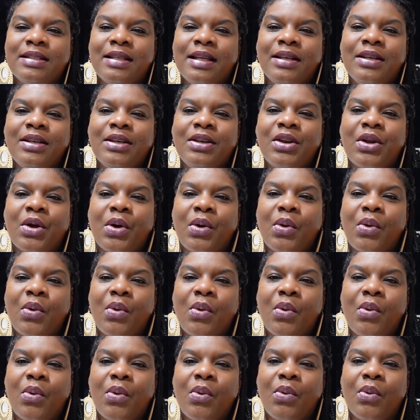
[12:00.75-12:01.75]
just didn't
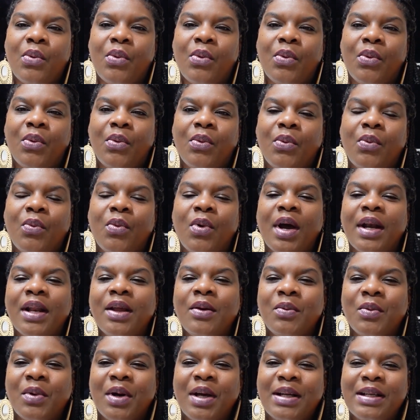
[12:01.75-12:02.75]
know what
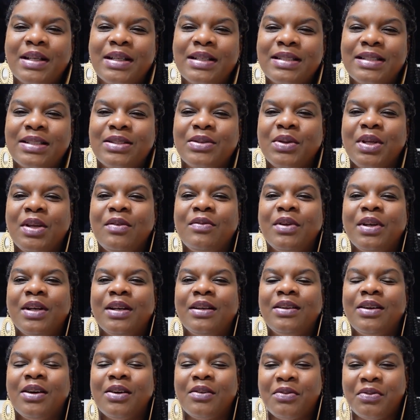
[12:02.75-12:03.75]
it was to
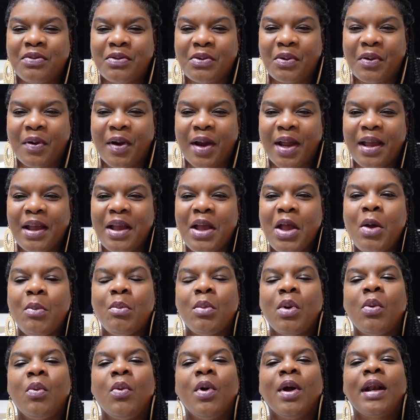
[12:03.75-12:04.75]
even look for it.
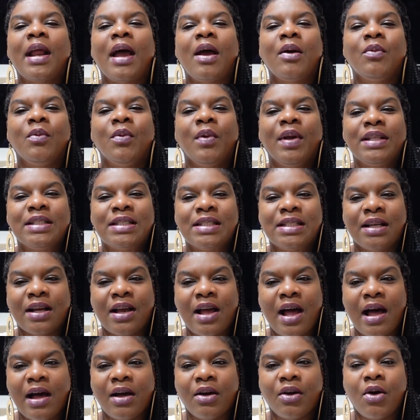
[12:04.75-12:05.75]
But when I went to the
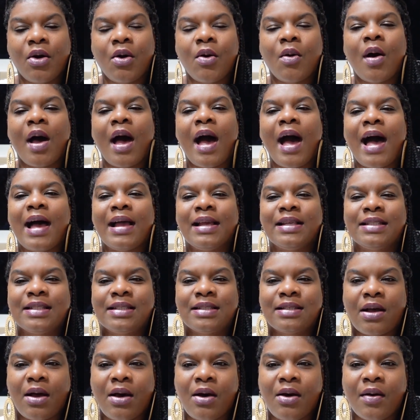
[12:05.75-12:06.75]
Congo, I
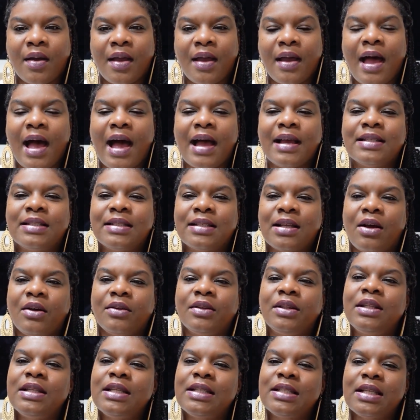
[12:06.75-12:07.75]
saw it. I
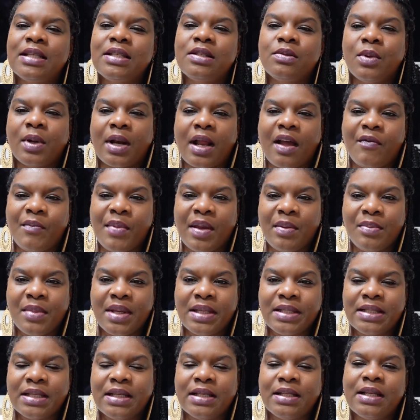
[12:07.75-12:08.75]
saw, this is what I've been
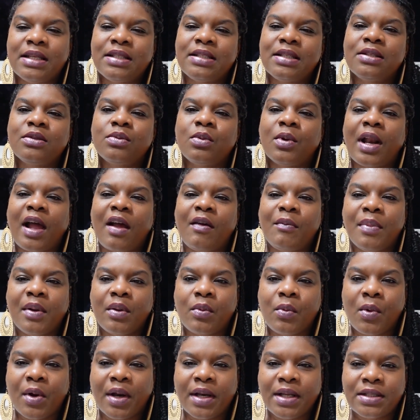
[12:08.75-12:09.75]
missing. This is what I've
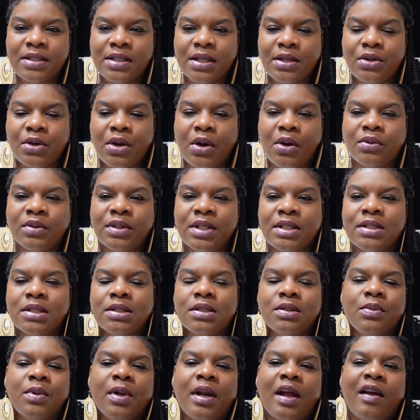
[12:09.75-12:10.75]
been wanting to know. This
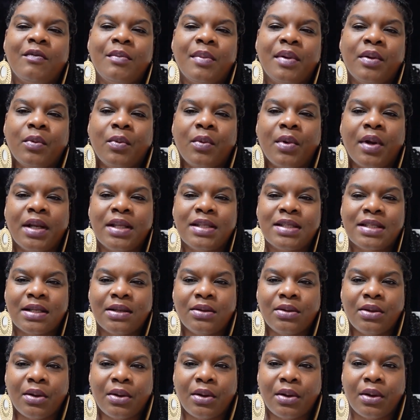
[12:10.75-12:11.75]
is what I've been wanting
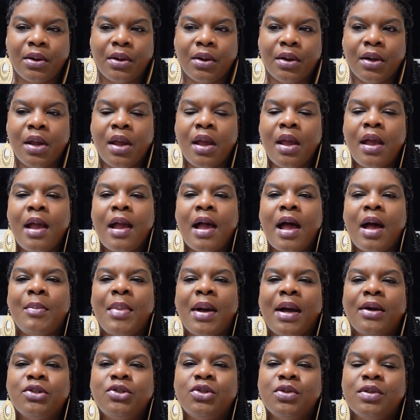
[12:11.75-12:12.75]
to learn
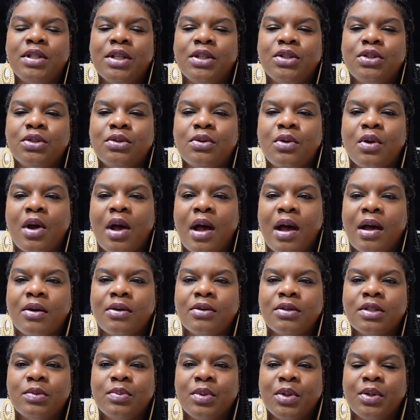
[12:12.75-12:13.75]
about traditional
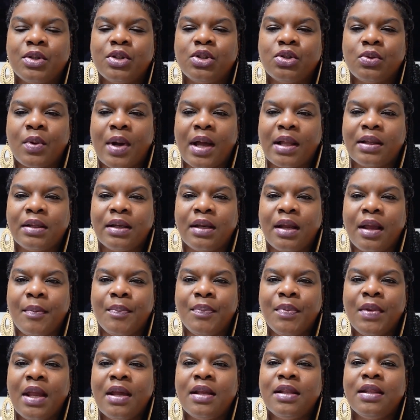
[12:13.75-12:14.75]
Kongo spirituality.
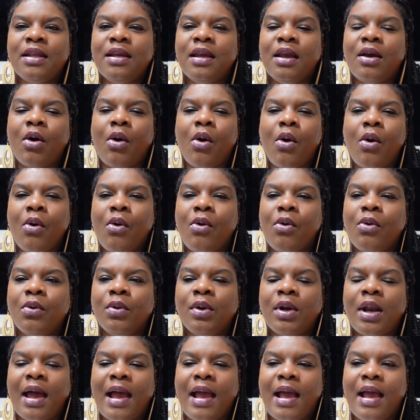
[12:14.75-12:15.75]
The
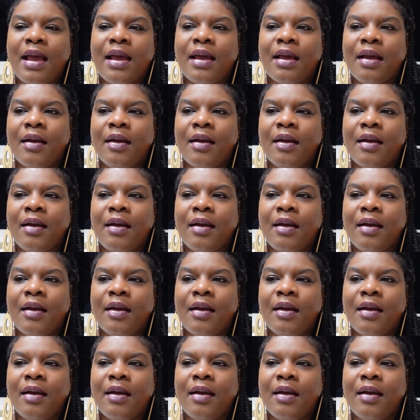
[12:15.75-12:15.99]
whole